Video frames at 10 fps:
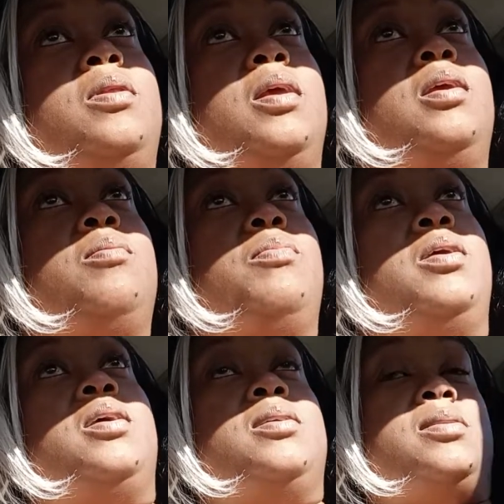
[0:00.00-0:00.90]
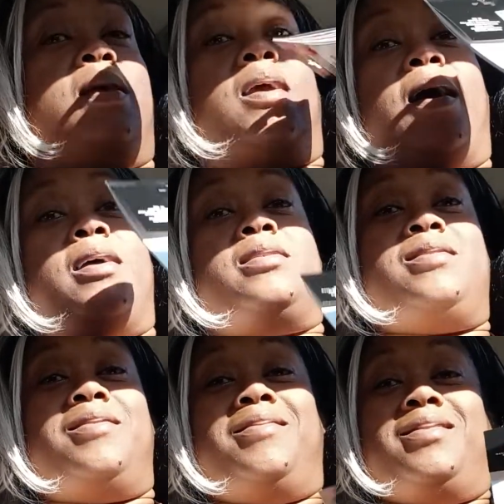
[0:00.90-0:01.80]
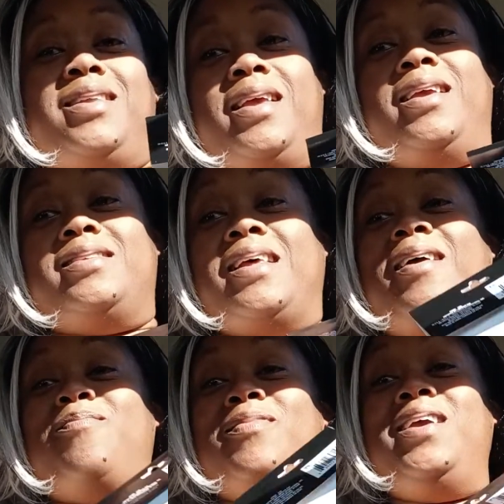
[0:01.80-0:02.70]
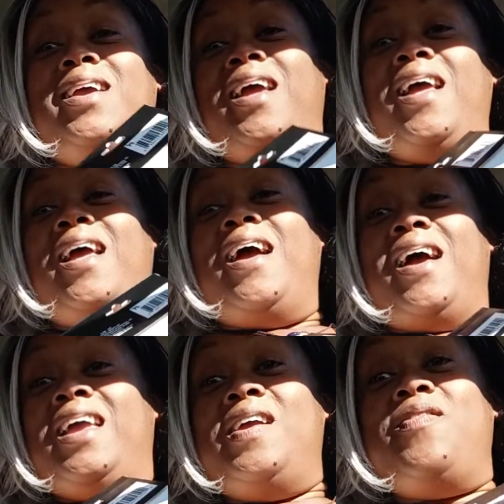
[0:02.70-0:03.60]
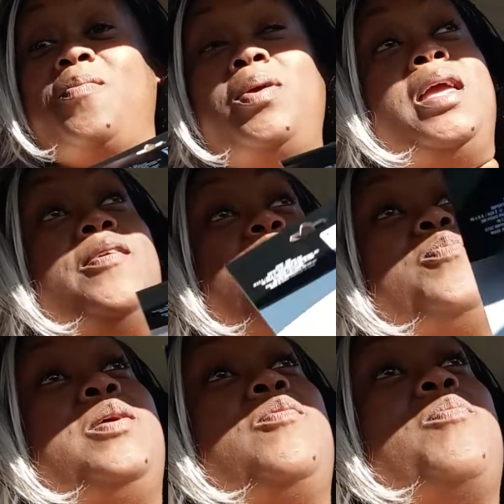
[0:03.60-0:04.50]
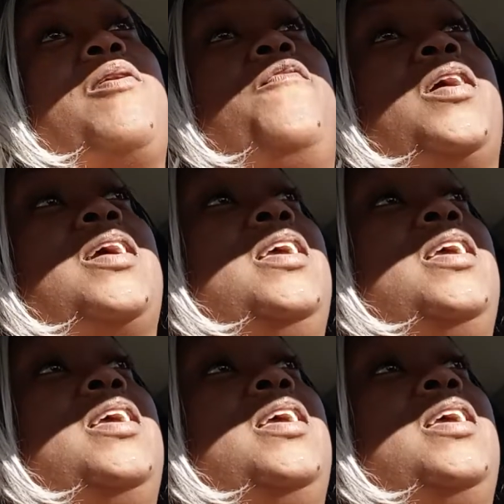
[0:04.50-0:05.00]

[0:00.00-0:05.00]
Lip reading: think because they got certain things. Like, even me with my fucking